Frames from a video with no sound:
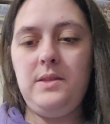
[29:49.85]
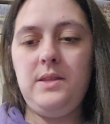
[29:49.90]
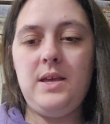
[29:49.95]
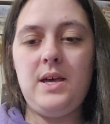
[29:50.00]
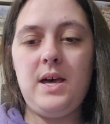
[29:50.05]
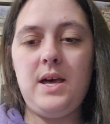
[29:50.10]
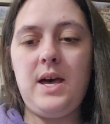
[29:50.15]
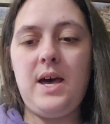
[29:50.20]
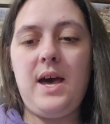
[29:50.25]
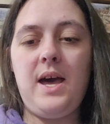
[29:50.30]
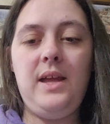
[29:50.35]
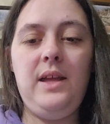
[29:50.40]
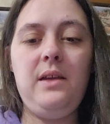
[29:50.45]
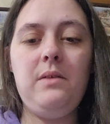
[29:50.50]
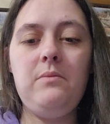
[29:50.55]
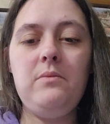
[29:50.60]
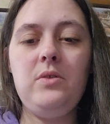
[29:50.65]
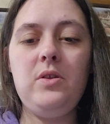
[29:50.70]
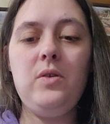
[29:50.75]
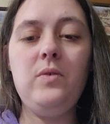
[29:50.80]
yeah, I
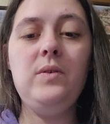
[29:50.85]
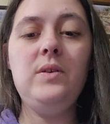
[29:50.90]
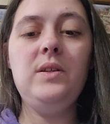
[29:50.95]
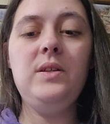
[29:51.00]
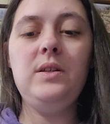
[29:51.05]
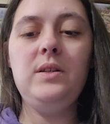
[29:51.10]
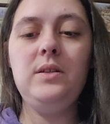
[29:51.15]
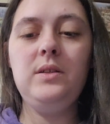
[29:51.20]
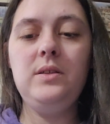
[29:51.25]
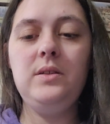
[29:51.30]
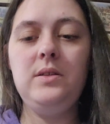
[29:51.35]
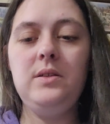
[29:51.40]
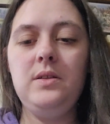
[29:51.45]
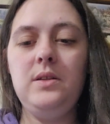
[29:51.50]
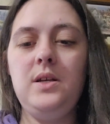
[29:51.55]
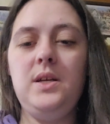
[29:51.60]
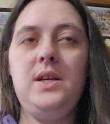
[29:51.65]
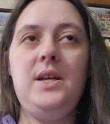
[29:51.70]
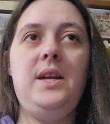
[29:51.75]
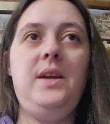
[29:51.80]
am doing
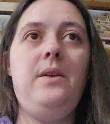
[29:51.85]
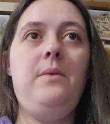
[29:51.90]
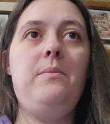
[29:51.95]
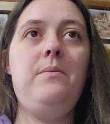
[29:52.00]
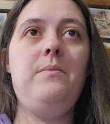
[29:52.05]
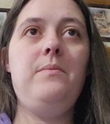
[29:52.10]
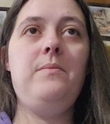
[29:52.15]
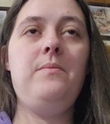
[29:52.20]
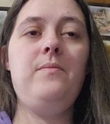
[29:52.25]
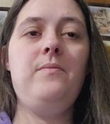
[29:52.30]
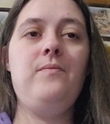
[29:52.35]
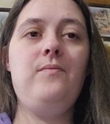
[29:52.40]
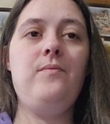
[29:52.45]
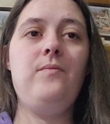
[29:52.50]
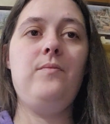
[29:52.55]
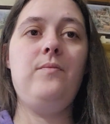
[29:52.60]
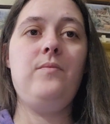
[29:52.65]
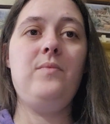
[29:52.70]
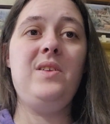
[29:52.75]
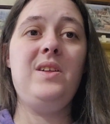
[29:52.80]
a
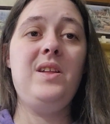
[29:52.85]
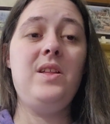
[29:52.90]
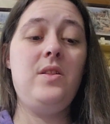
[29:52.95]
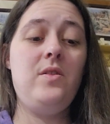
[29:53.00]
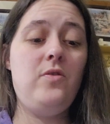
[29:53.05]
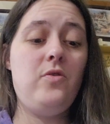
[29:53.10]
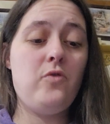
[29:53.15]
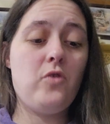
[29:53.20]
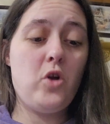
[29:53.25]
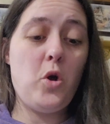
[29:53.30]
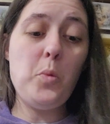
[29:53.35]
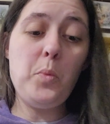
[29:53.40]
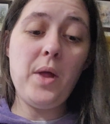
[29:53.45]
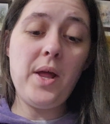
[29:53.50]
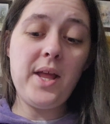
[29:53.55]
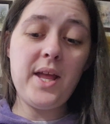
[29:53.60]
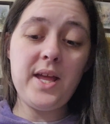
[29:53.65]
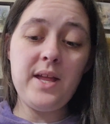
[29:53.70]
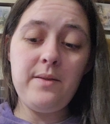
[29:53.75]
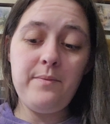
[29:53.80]
throw
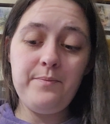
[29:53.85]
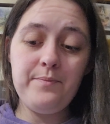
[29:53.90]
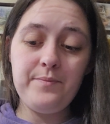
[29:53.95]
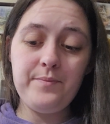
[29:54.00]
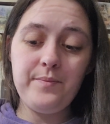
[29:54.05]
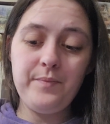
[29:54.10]
blanket.